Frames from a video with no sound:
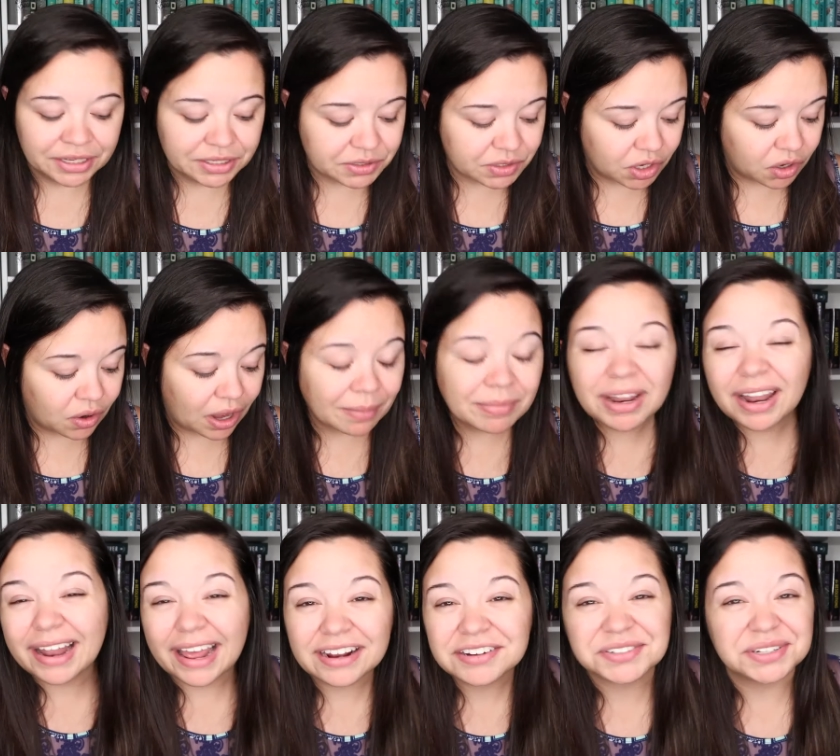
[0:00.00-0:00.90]
So I'm
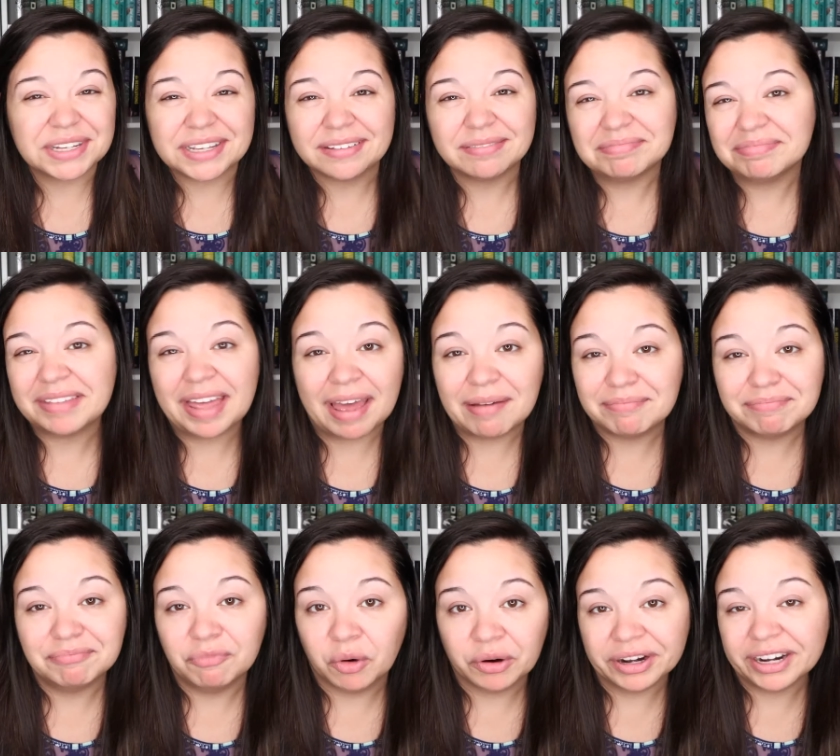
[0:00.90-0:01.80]
not actually
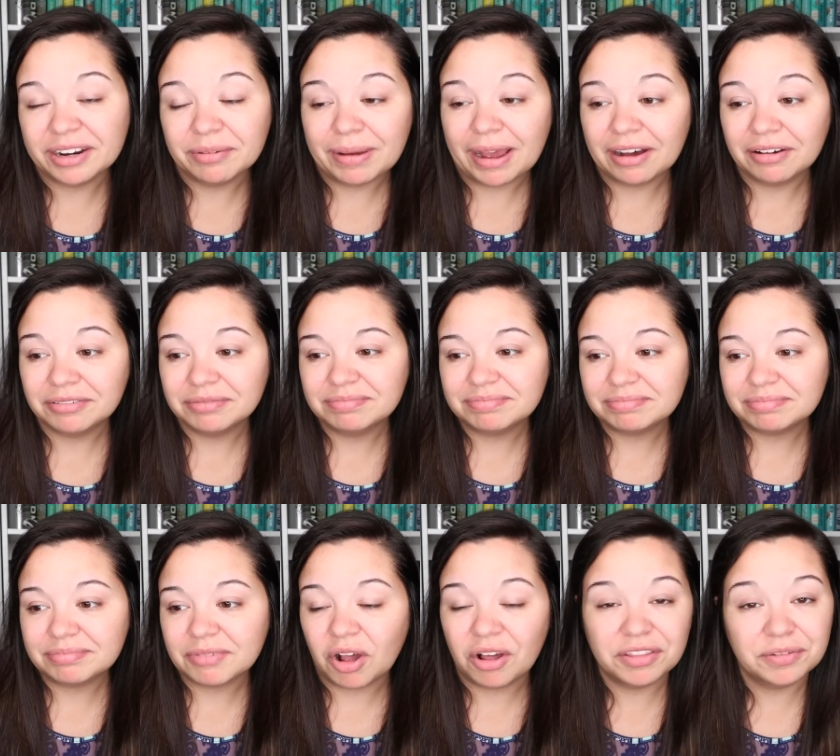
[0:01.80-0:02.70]
that worried about
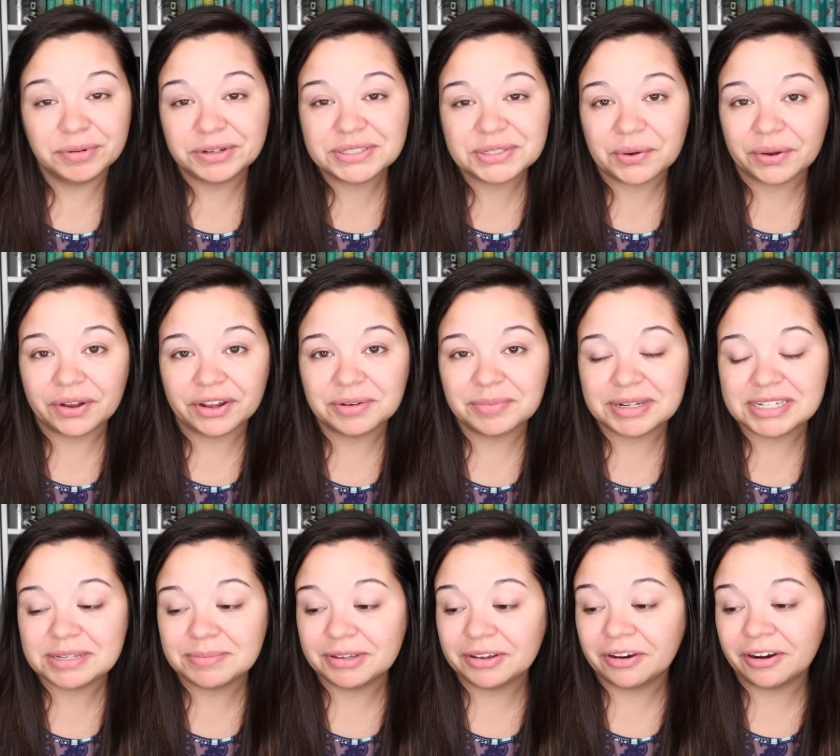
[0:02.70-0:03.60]
all the books going on in my
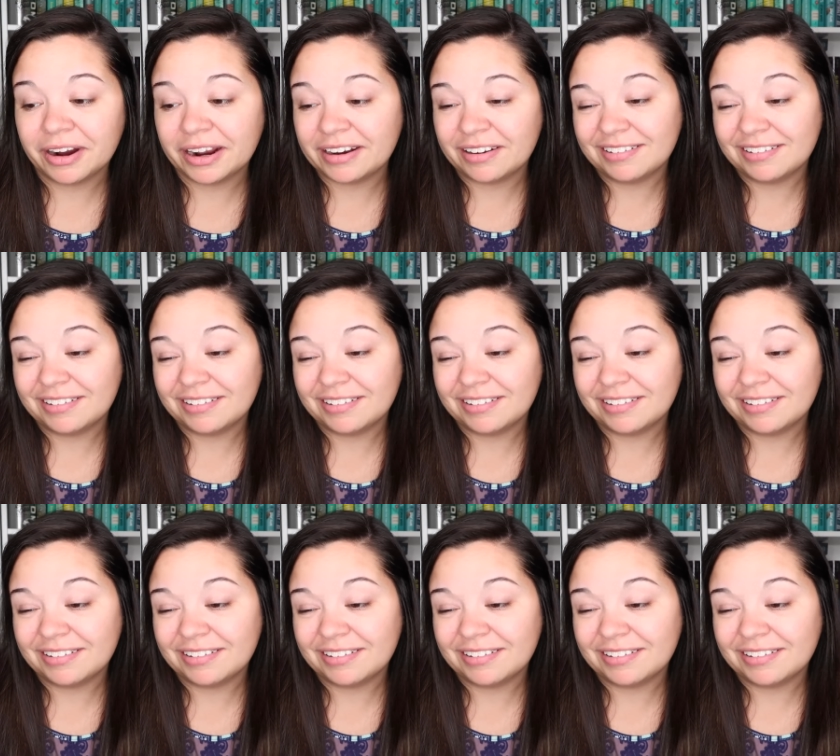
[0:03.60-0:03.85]
TBR,